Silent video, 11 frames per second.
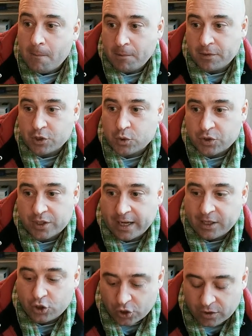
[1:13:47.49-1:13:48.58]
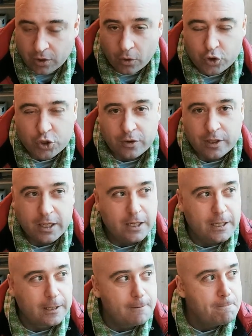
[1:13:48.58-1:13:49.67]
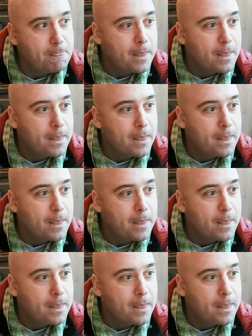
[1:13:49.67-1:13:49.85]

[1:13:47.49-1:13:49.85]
But this was an ancient culture in India.